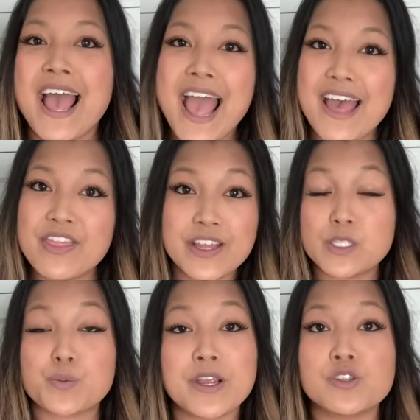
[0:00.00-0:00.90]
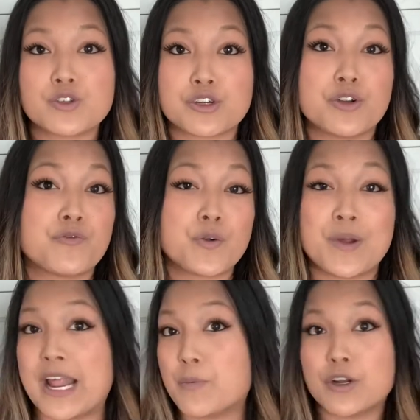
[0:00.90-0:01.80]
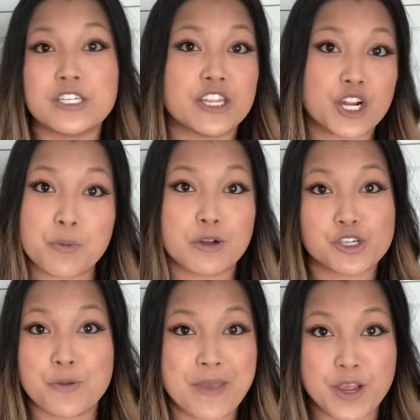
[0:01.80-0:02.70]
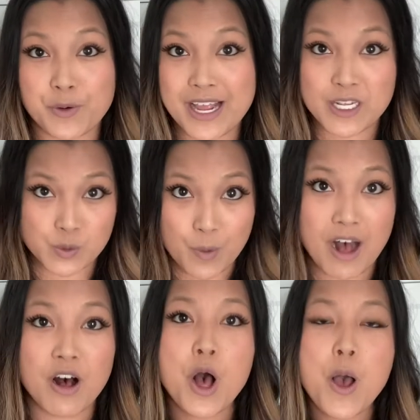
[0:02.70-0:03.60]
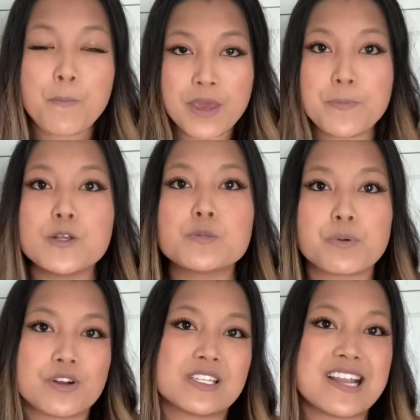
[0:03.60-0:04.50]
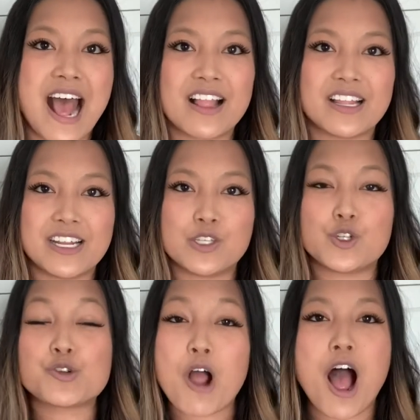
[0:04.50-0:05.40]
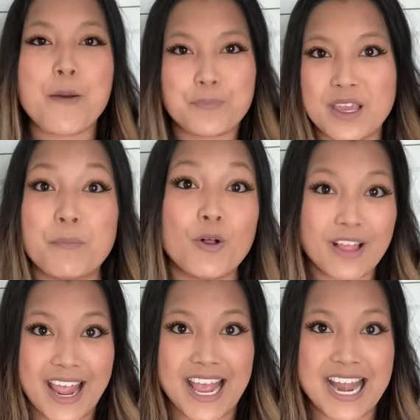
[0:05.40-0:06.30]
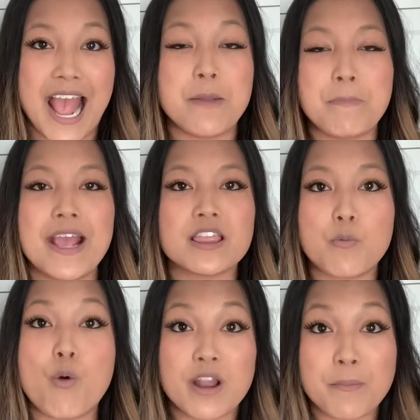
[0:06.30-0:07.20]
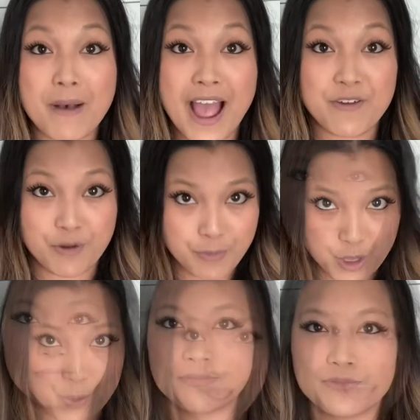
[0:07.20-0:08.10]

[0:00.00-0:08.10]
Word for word: And this rings true for when I worked at the commercial bakery as well. People's personalities draw people in and make them want to buy from you.